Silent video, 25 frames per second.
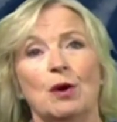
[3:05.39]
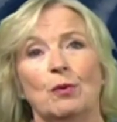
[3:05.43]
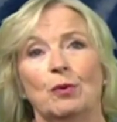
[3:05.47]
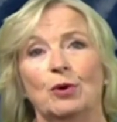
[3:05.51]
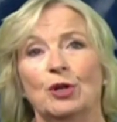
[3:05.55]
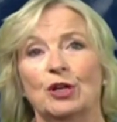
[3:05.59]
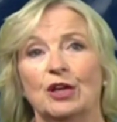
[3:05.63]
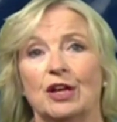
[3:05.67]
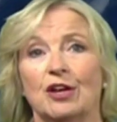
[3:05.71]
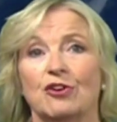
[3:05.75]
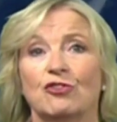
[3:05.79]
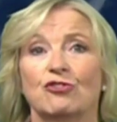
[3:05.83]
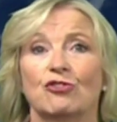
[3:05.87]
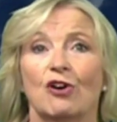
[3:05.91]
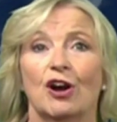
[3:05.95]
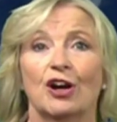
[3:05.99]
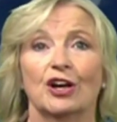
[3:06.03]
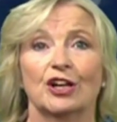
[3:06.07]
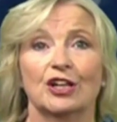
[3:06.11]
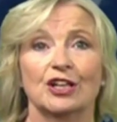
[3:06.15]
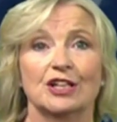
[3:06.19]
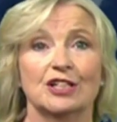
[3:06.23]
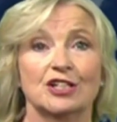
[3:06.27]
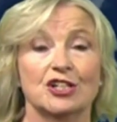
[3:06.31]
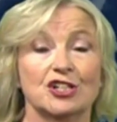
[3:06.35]
we're looking at drier
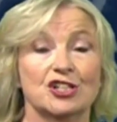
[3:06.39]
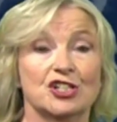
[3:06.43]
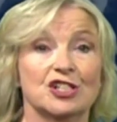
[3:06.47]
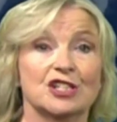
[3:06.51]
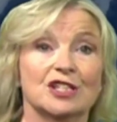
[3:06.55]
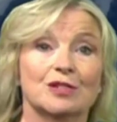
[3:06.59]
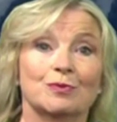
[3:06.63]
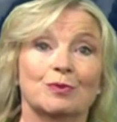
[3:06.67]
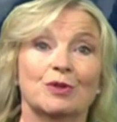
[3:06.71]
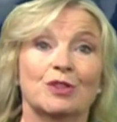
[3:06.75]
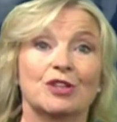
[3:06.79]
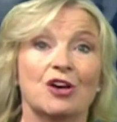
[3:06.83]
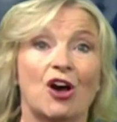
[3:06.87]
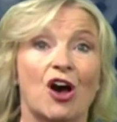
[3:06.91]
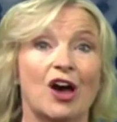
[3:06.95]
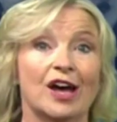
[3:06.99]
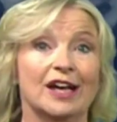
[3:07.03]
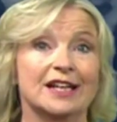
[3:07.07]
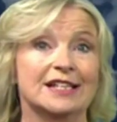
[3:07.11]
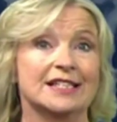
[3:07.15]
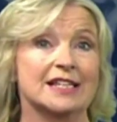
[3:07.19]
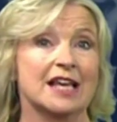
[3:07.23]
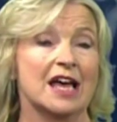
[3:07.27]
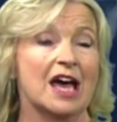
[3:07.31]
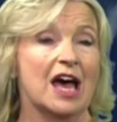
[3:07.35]
conditions with
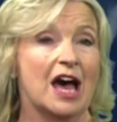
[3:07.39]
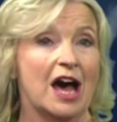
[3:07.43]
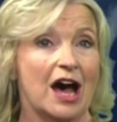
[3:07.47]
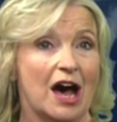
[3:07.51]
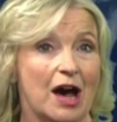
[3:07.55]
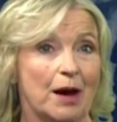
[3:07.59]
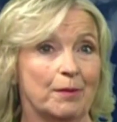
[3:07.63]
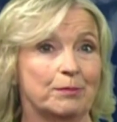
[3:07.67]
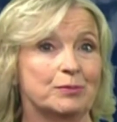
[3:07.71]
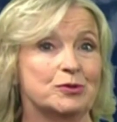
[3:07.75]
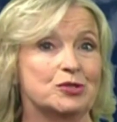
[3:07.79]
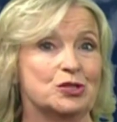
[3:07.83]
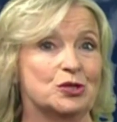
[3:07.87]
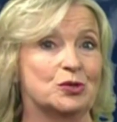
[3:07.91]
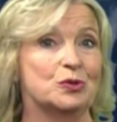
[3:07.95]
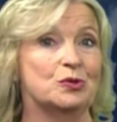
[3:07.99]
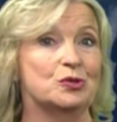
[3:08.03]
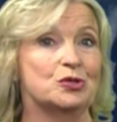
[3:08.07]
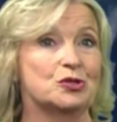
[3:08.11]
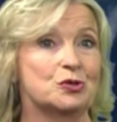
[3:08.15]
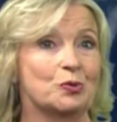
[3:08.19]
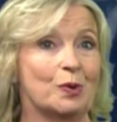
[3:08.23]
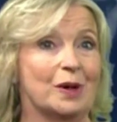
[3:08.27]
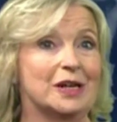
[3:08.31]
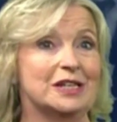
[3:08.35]
highs up to
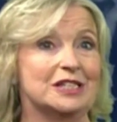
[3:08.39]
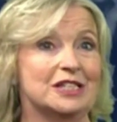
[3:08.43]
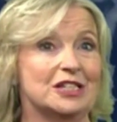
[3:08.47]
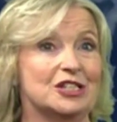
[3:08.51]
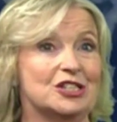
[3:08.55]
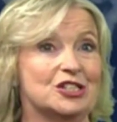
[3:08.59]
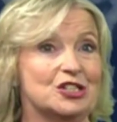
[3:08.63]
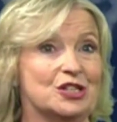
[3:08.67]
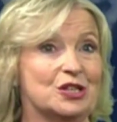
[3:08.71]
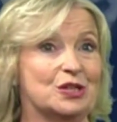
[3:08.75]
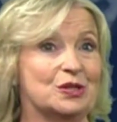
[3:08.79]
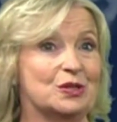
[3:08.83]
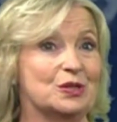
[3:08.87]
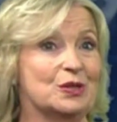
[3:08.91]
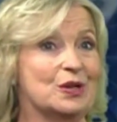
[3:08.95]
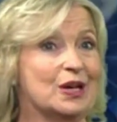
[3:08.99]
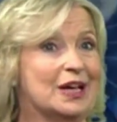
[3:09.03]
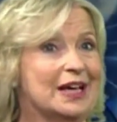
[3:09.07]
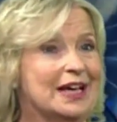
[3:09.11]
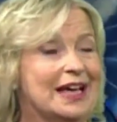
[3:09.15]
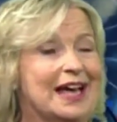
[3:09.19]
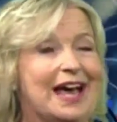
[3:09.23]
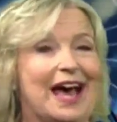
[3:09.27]
22.